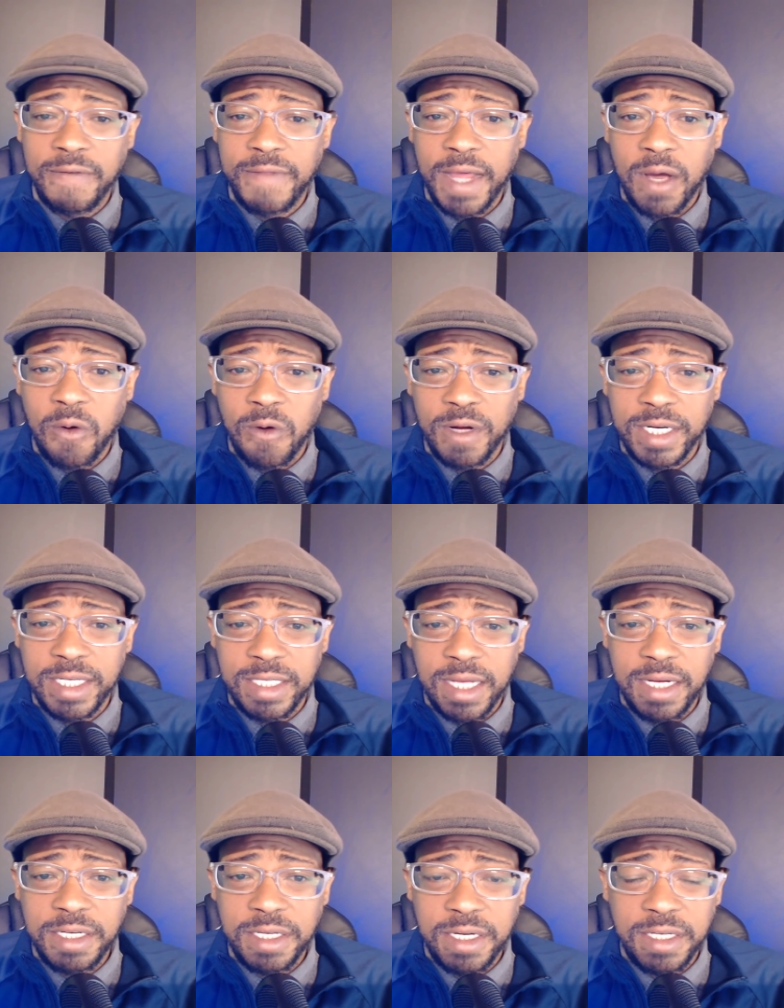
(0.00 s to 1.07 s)
of that
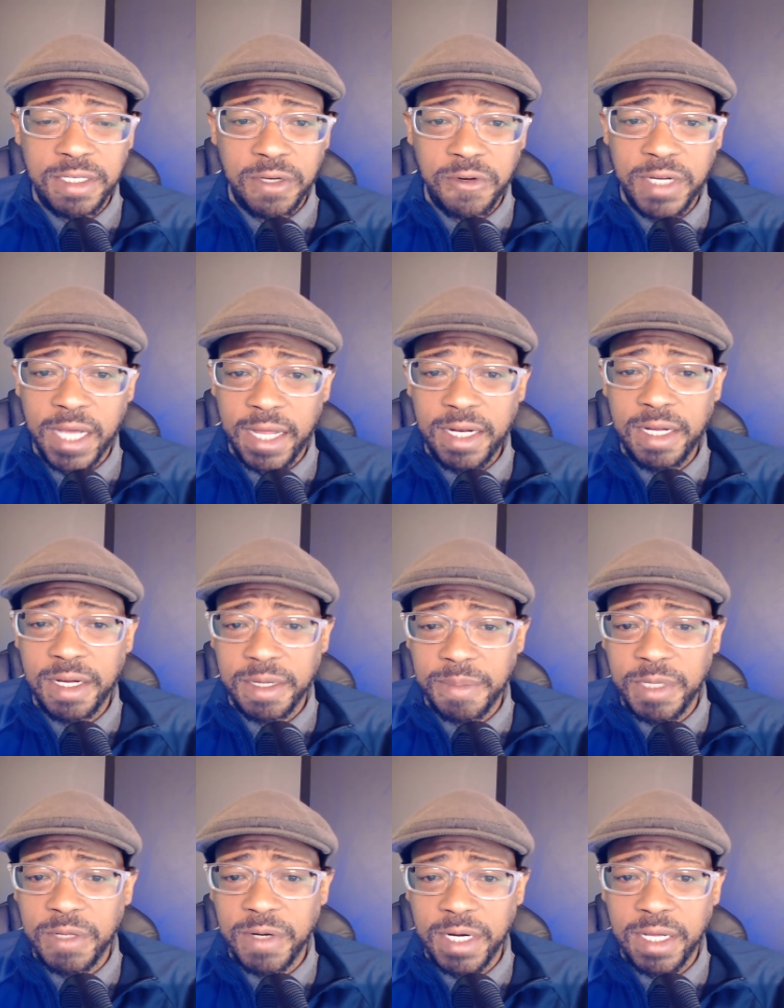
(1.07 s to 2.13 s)
organization is creating
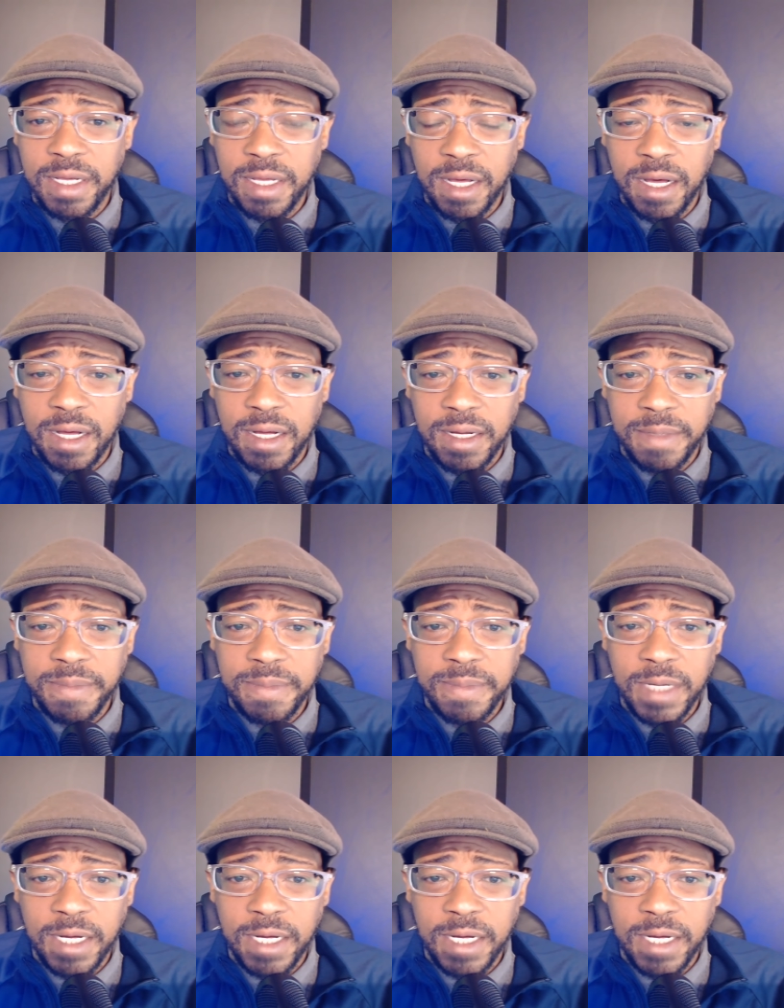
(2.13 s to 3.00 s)
community uh,